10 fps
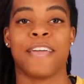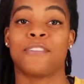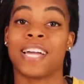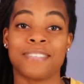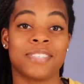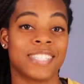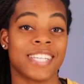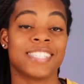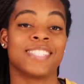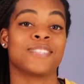If you guys have
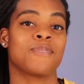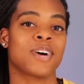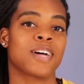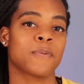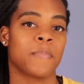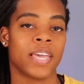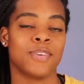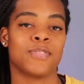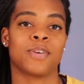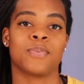suggestions of what color
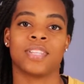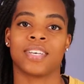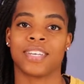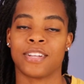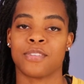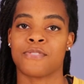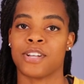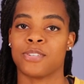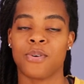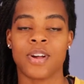paint you think would look good on the
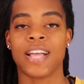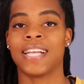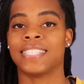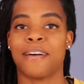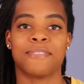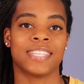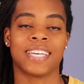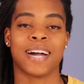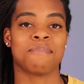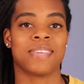front door, definitely
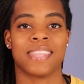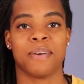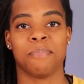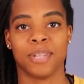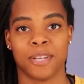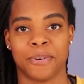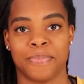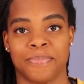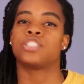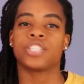comment them
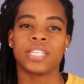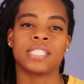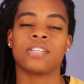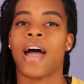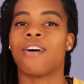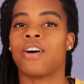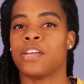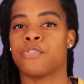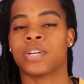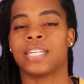below. The jury is still out on
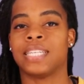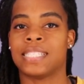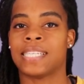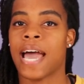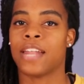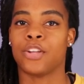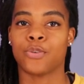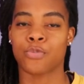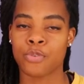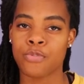if we're going to need to add a
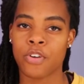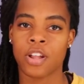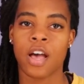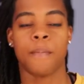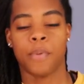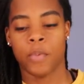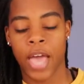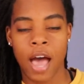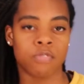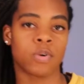new roof or not, but we
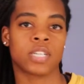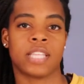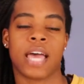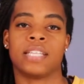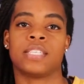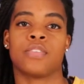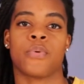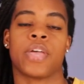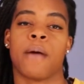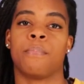have worked that into the
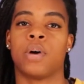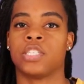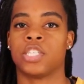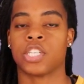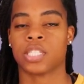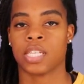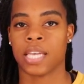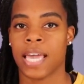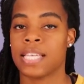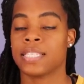rehab budget just
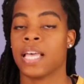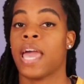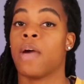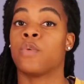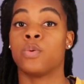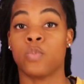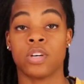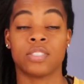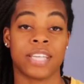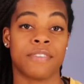in case, and we
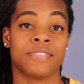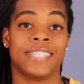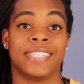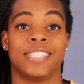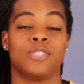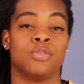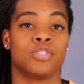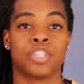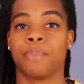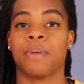will definitely need to
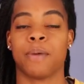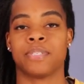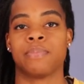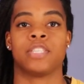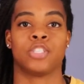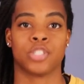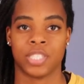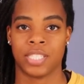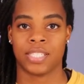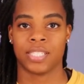trim up some of the
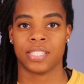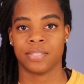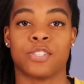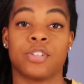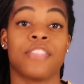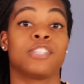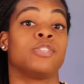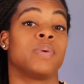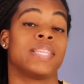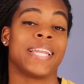trees. So now that
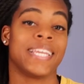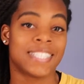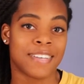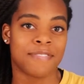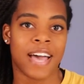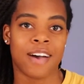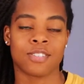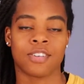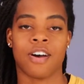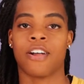you know what the needs of the
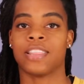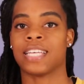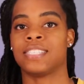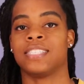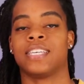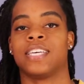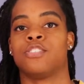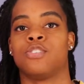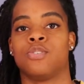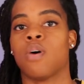house are, let's look
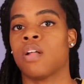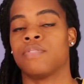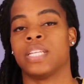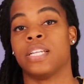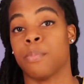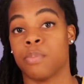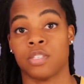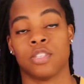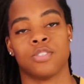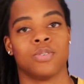into all of the
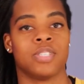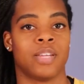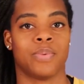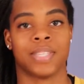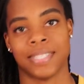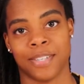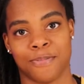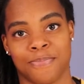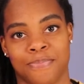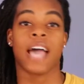numbers associated with the
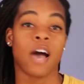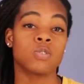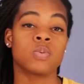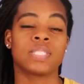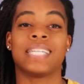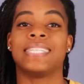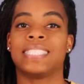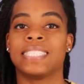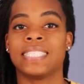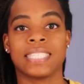deal. The house was
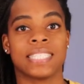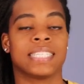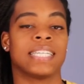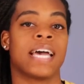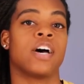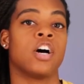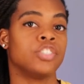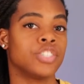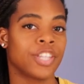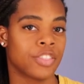initially listed at
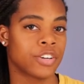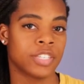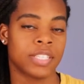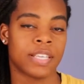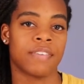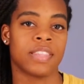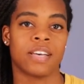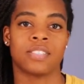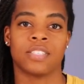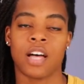
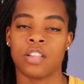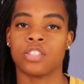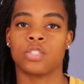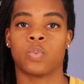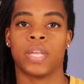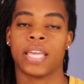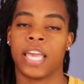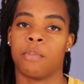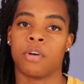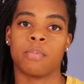$137,000 when it
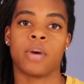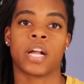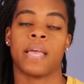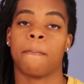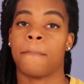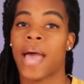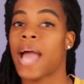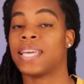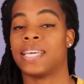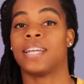came on the market
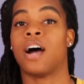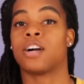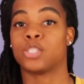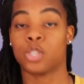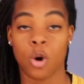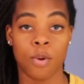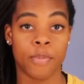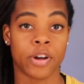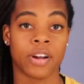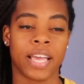back in
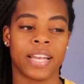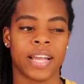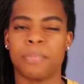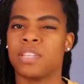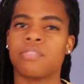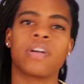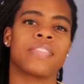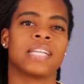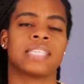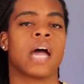October, and I believe
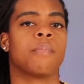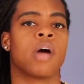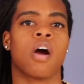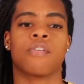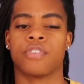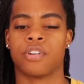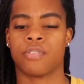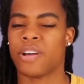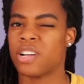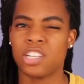around that time I offered
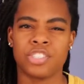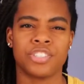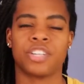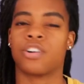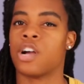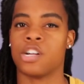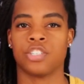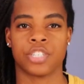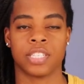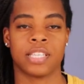around $100,000 or
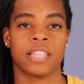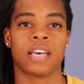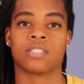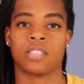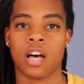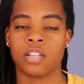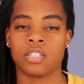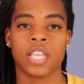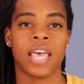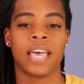
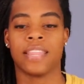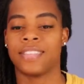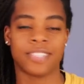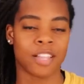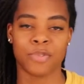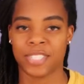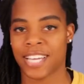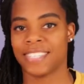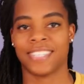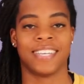$110,000, and the seller
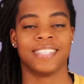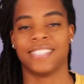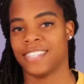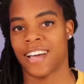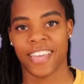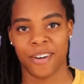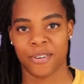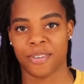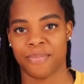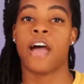rejected it and did not
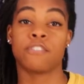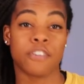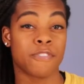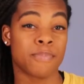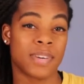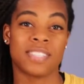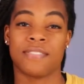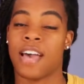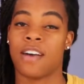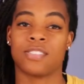counter. After After a few months
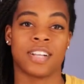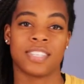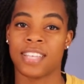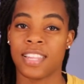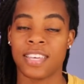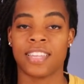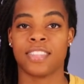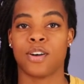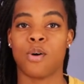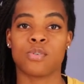of the house not selling,
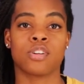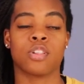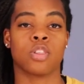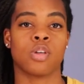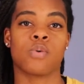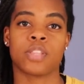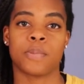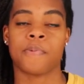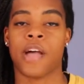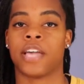the owner lowered
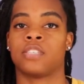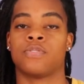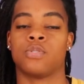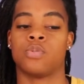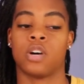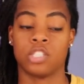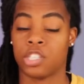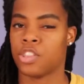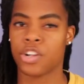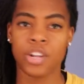the price to
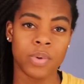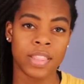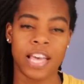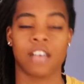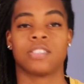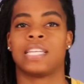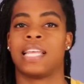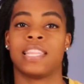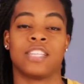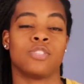
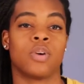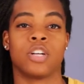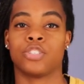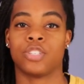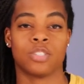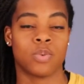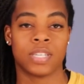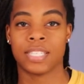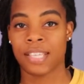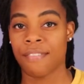$131,000 and then to
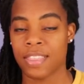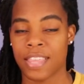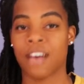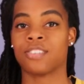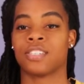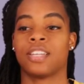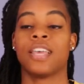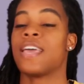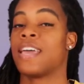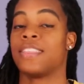
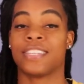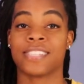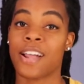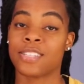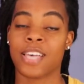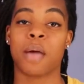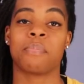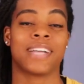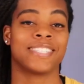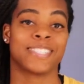$127,000, and the entire
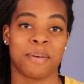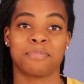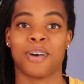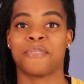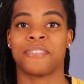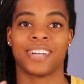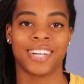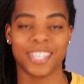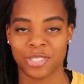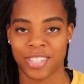time I just kept offering
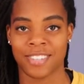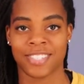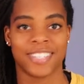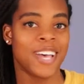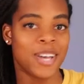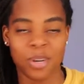$100,000.